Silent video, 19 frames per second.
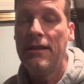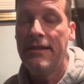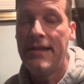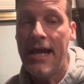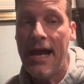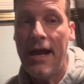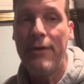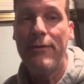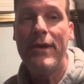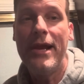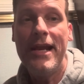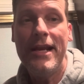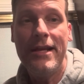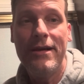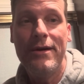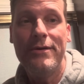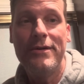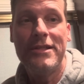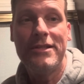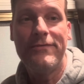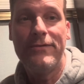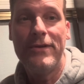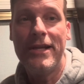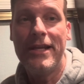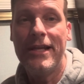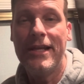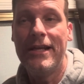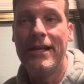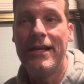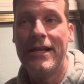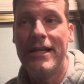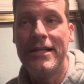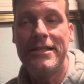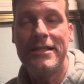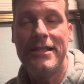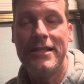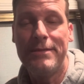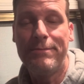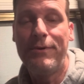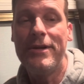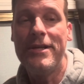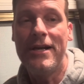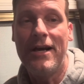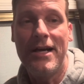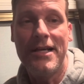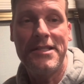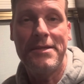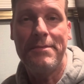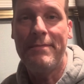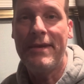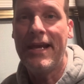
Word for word: that radio is freaking, is, is pretty awesome,